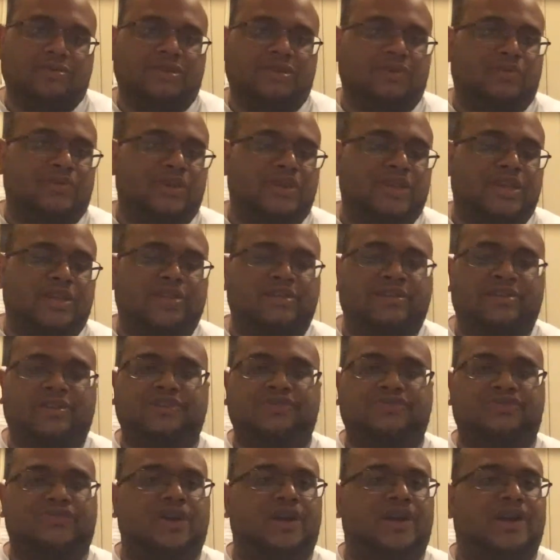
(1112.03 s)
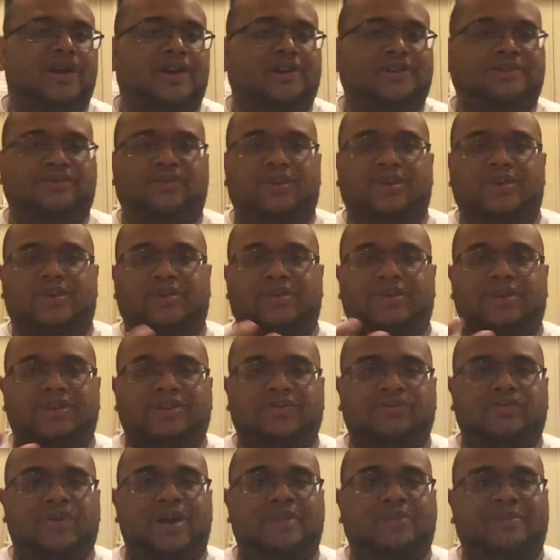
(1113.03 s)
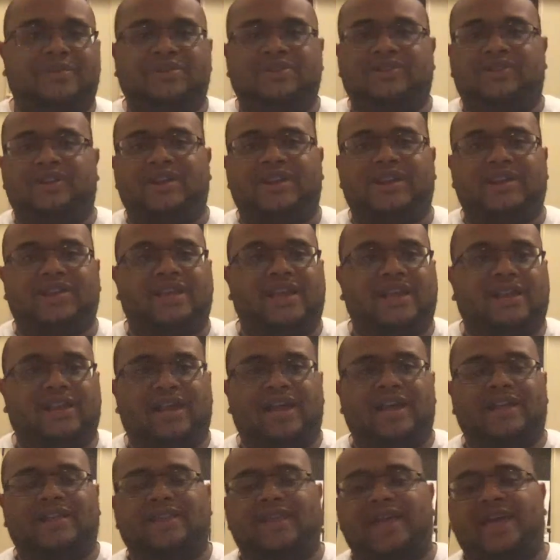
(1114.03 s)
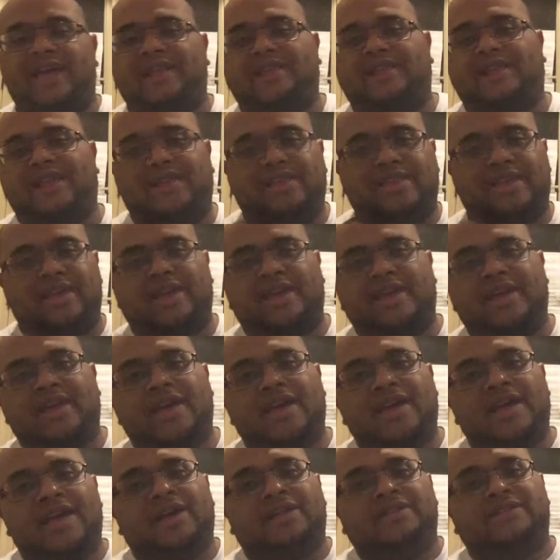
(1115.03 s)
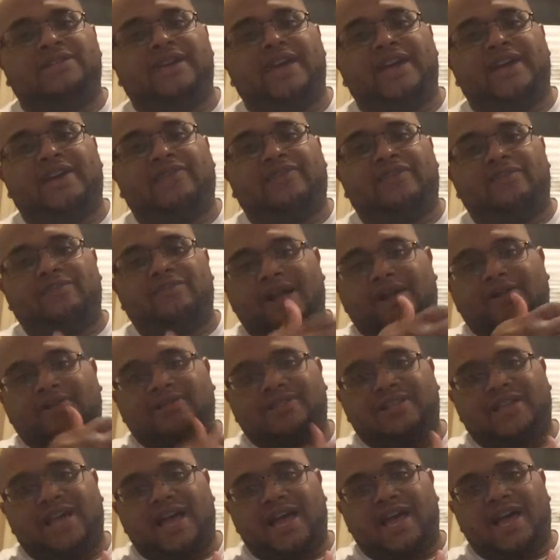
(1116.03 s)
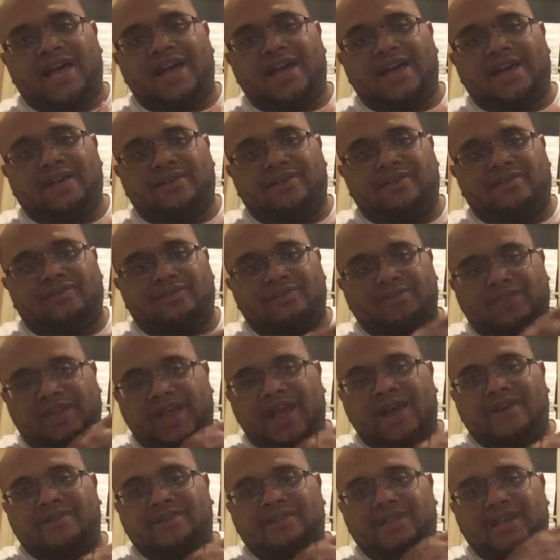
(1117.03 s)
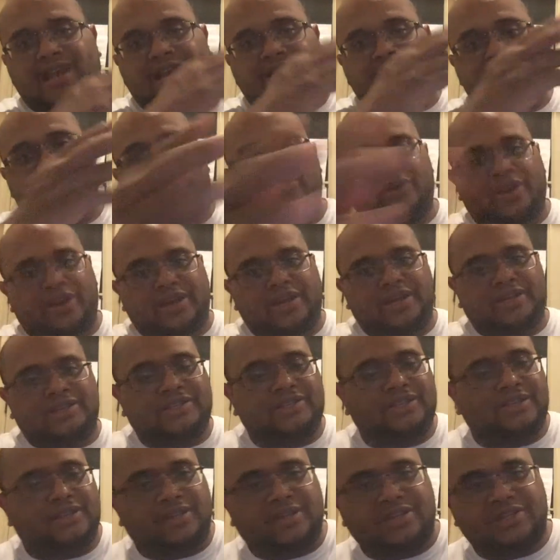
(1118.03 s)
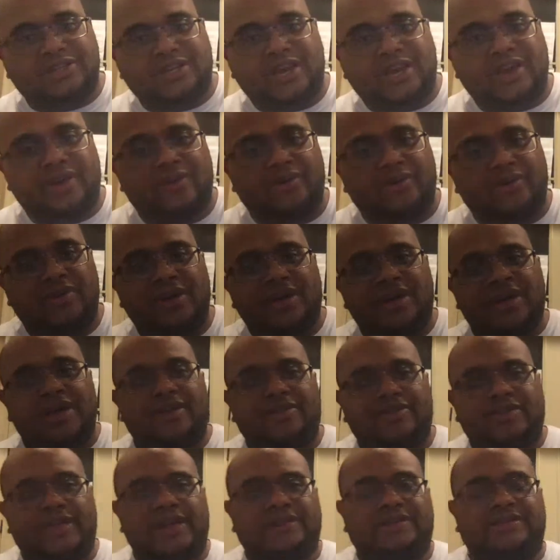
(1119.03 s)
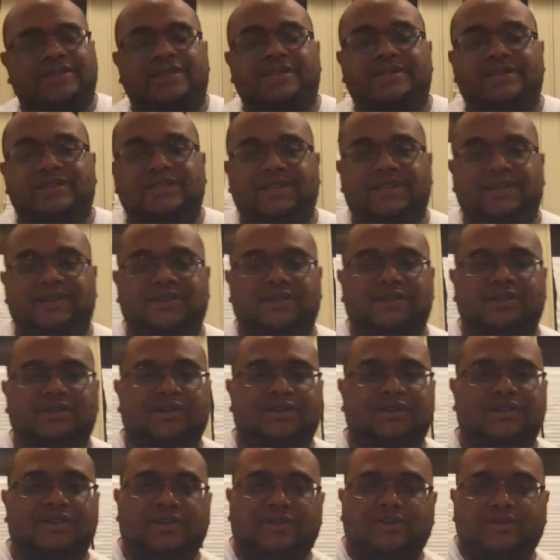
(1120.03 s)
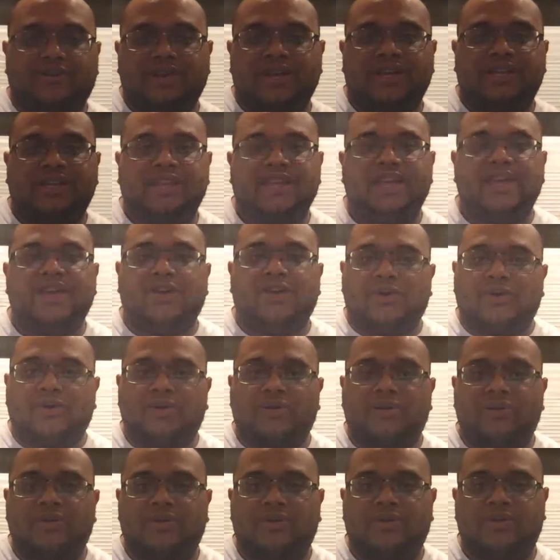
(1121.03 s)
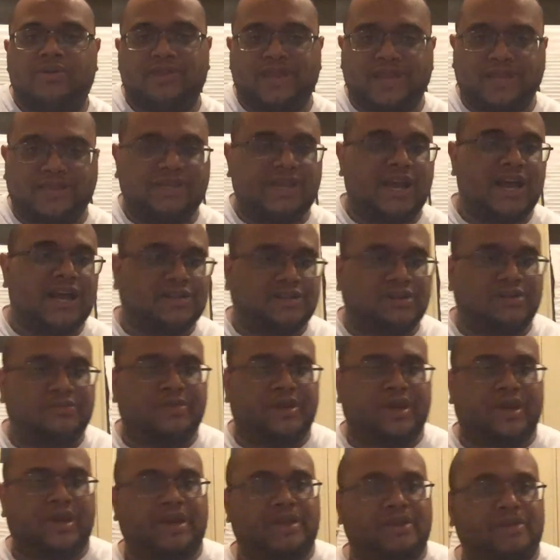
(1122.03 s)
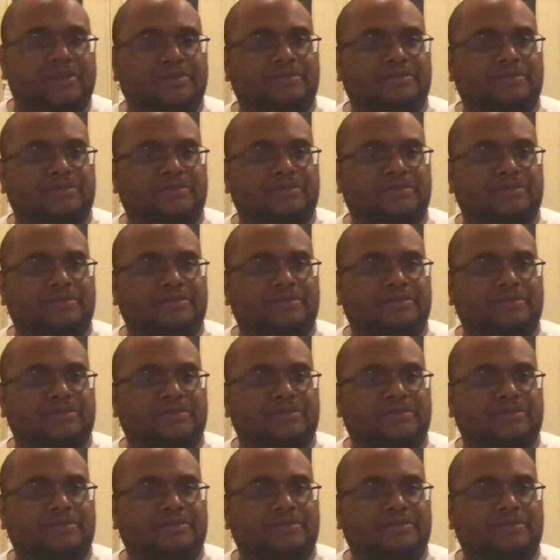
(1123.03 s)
whether it's drugs, whether it's weapons or anything like that, that they take from the outside to bring into the jail, that's considered, illegal. That's contraband.